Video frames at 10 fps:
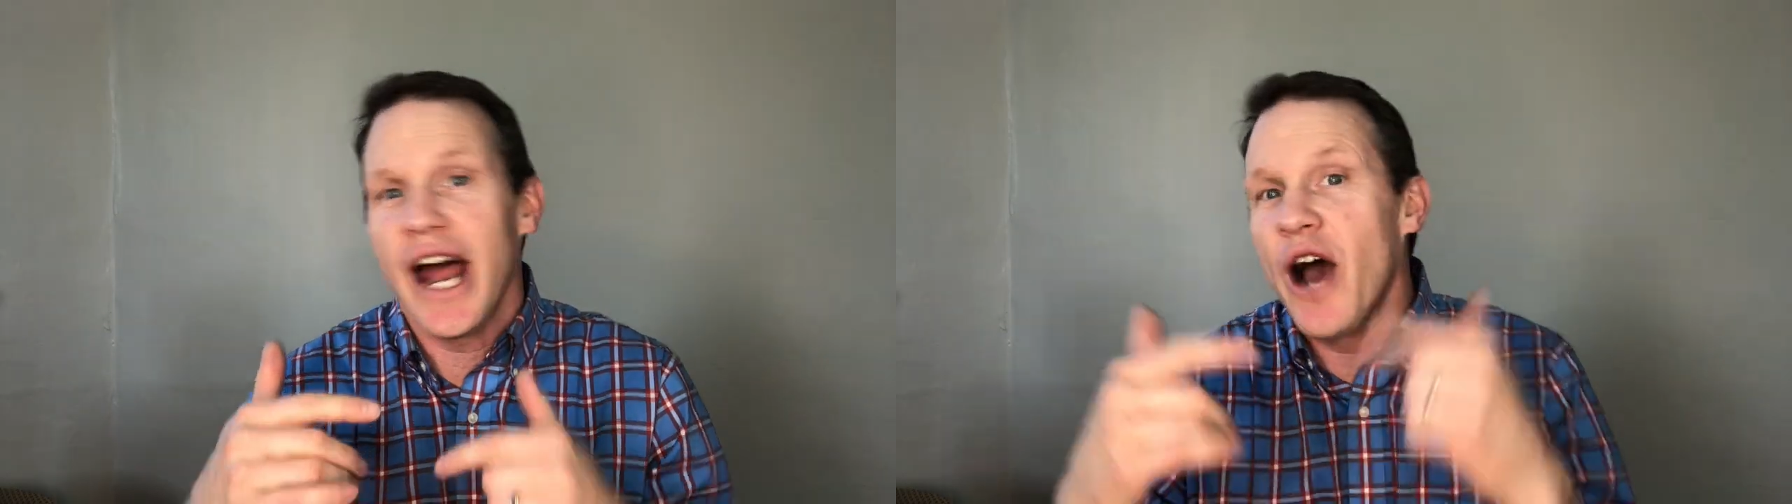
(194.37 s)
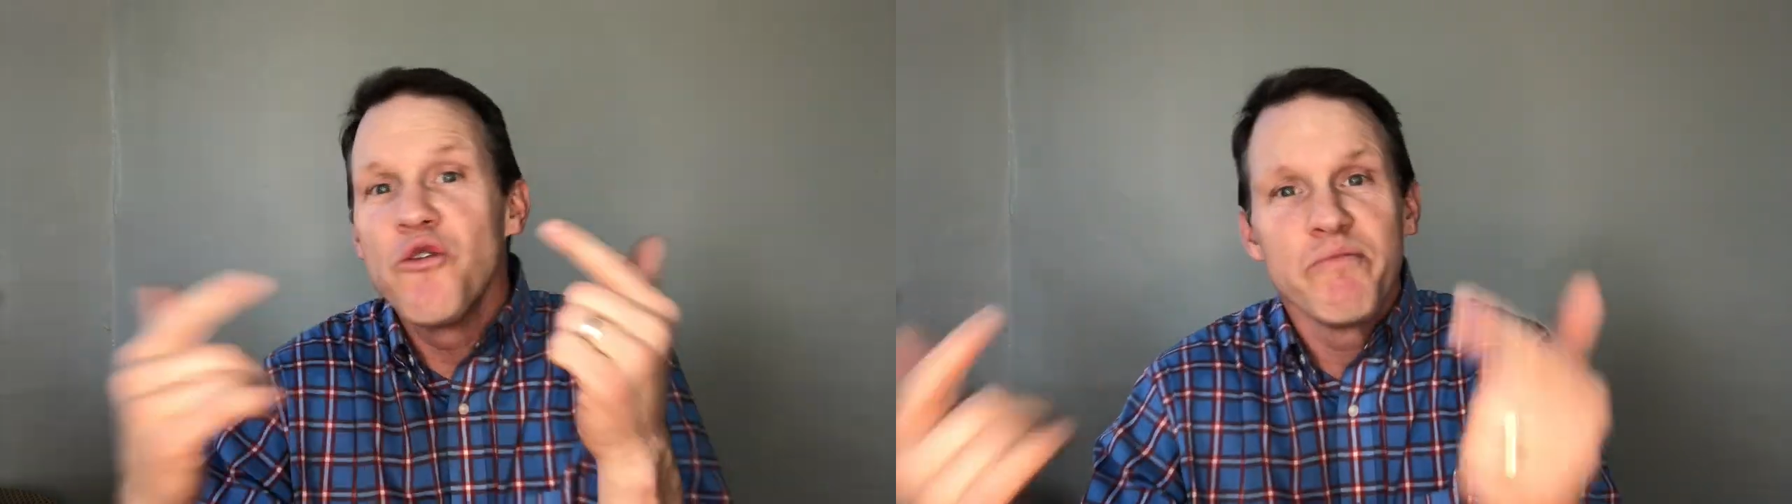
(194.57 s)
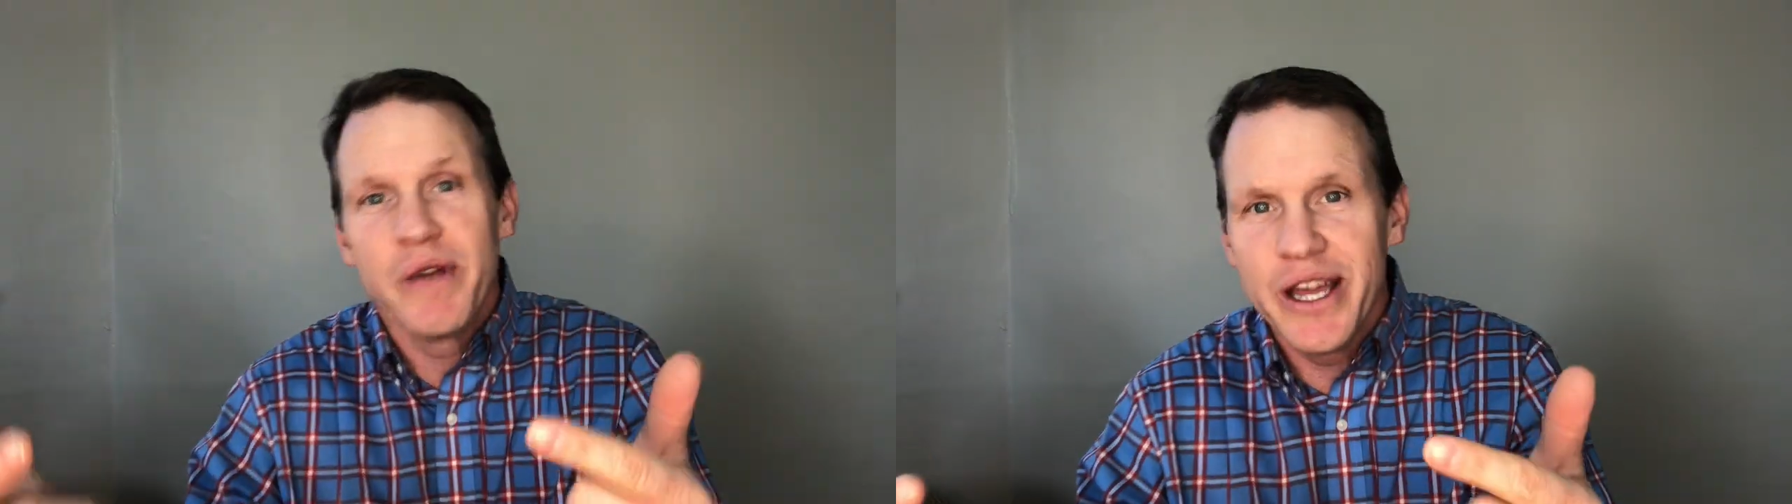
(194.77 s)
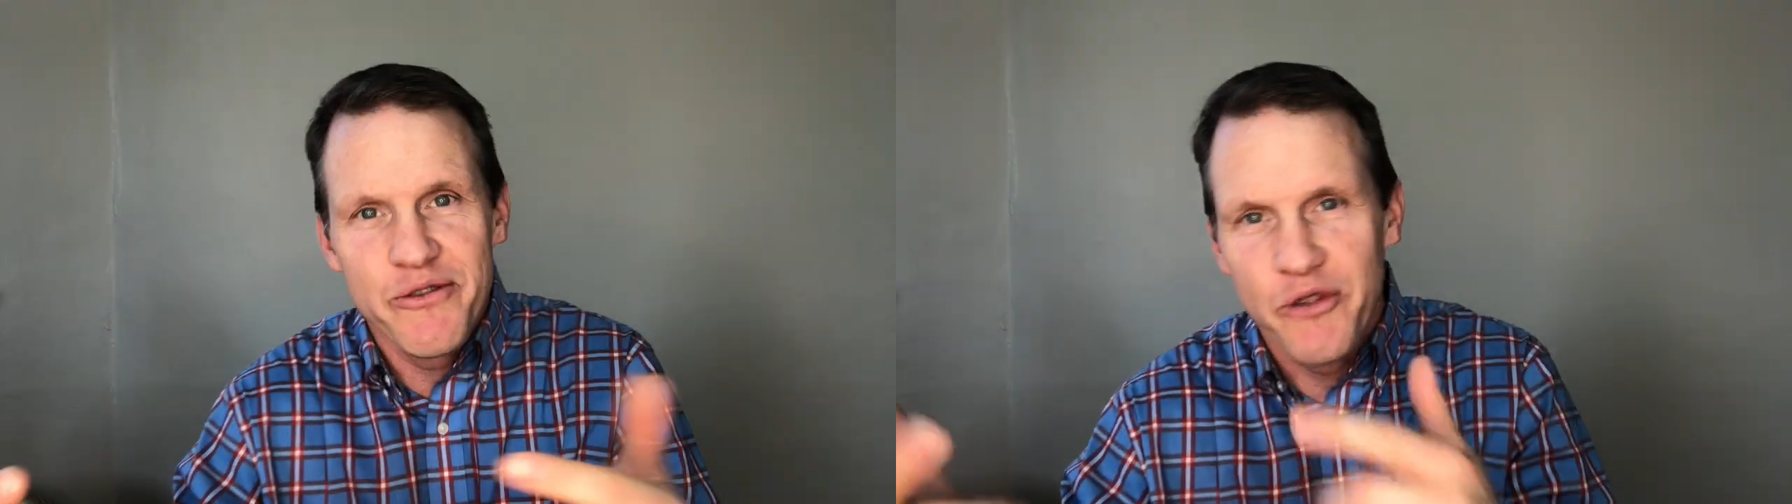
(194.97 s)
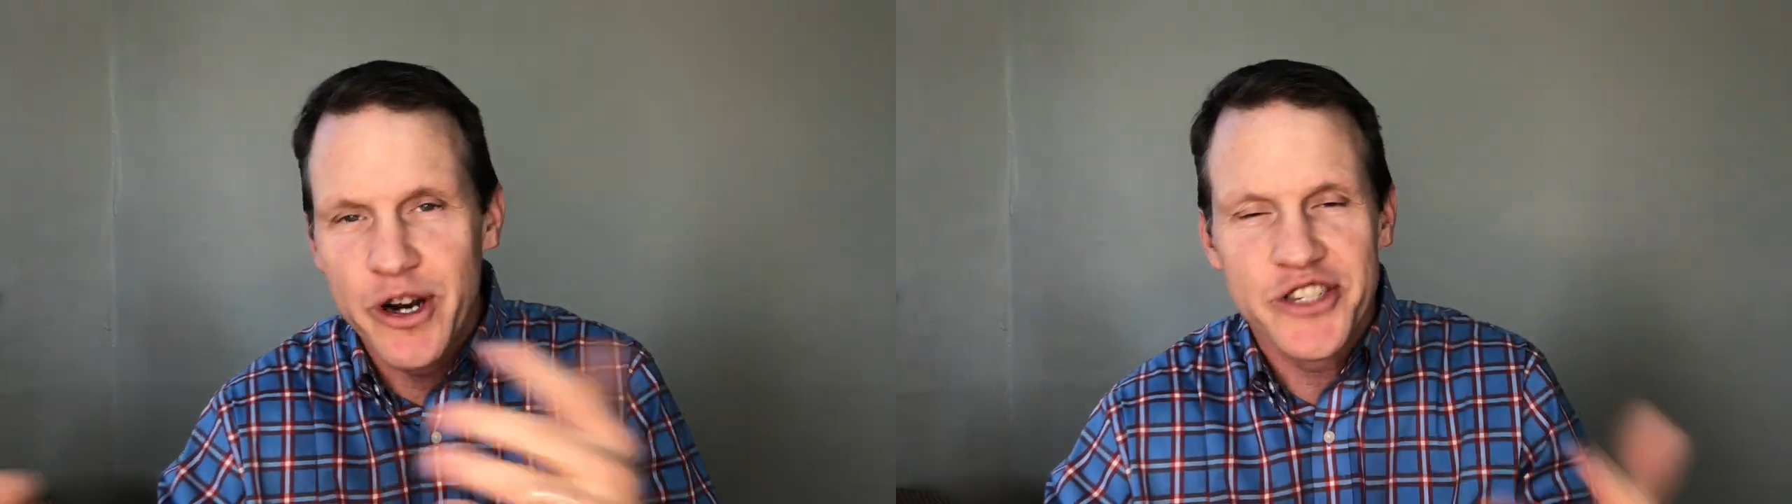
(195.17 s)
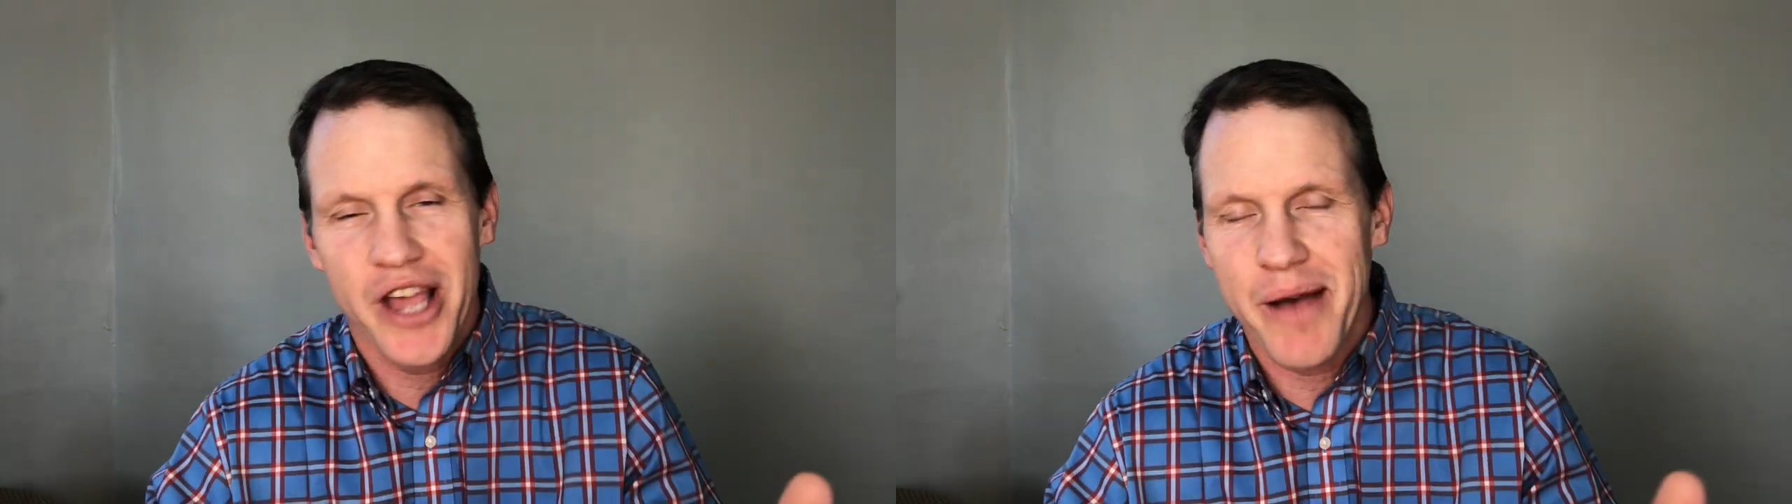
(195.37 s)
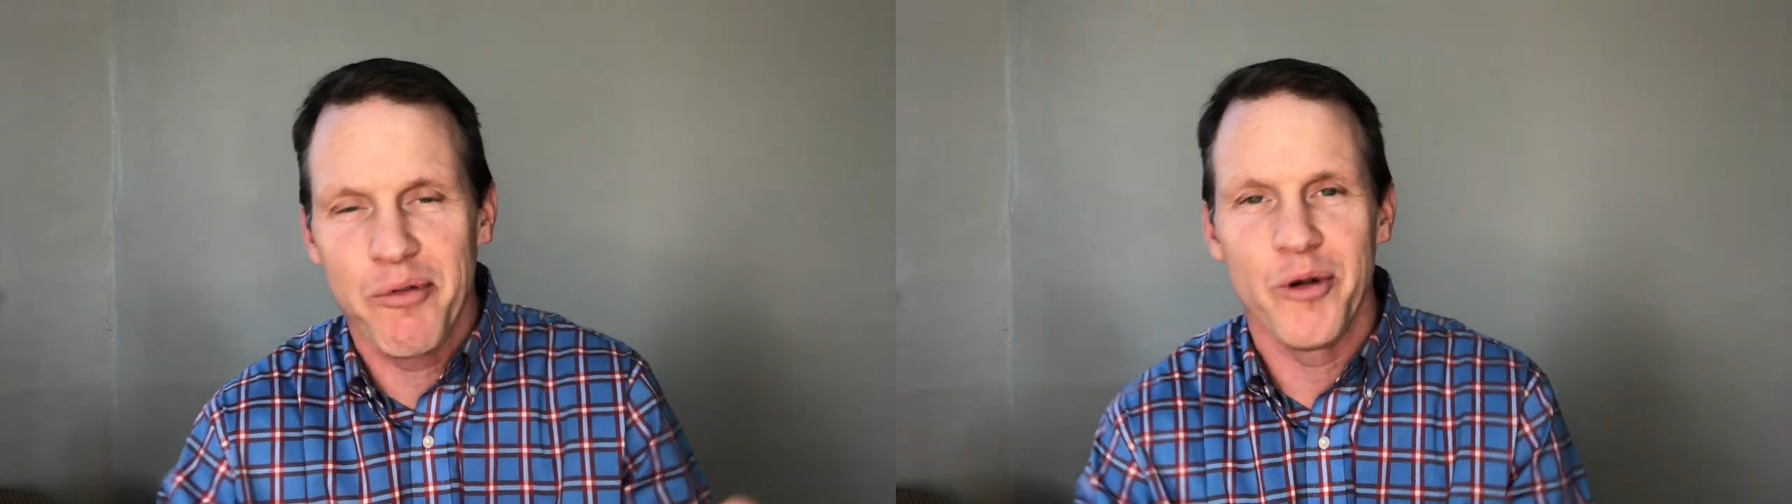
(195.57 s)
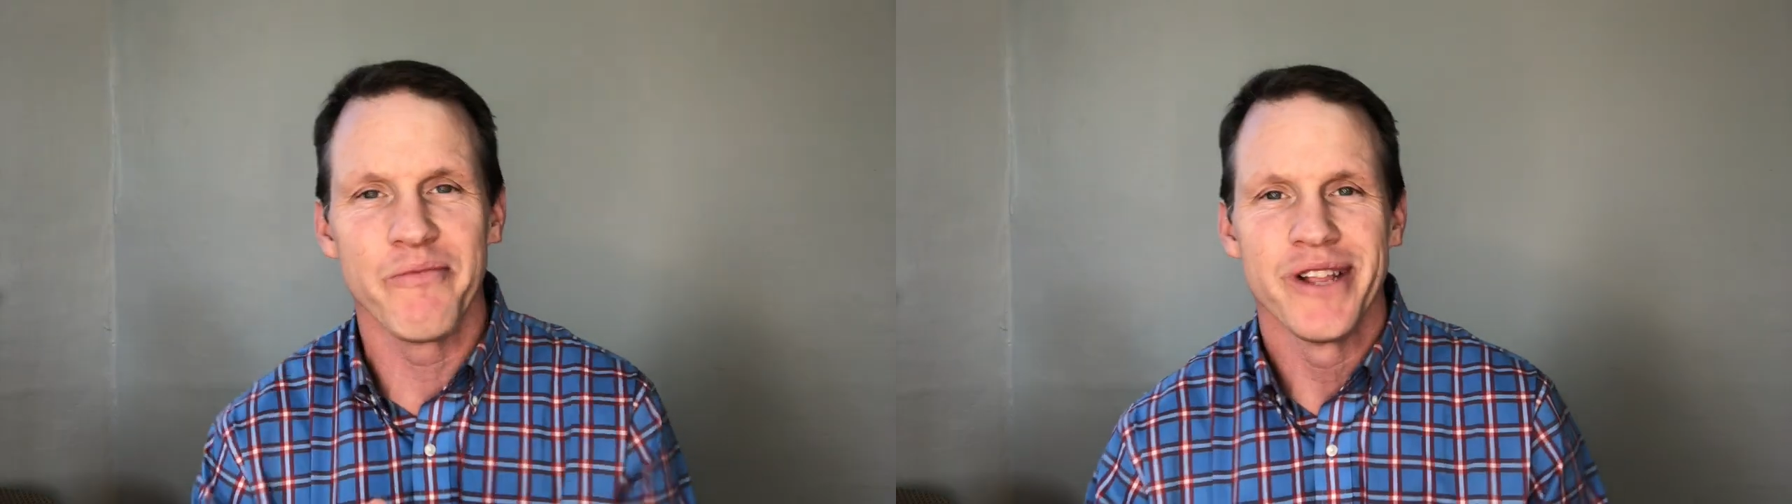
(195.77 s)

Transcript: outbid, for example.